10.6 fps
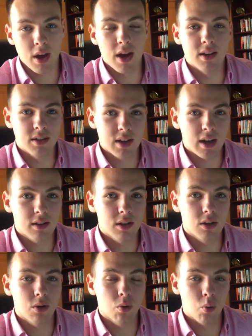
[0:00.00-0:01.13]
and
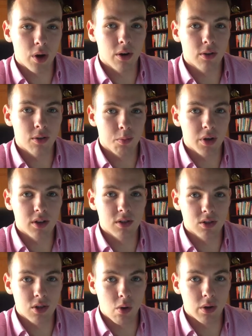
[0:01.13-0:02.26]
exactly where the money is
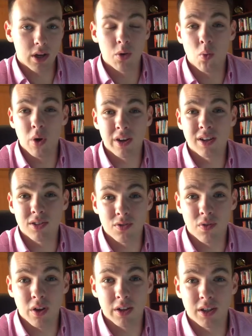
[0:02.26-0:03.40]
going and what it is
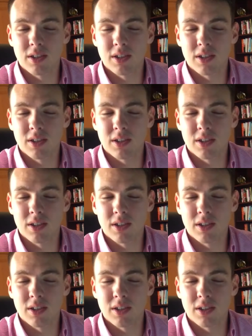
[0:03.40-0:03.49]
funding.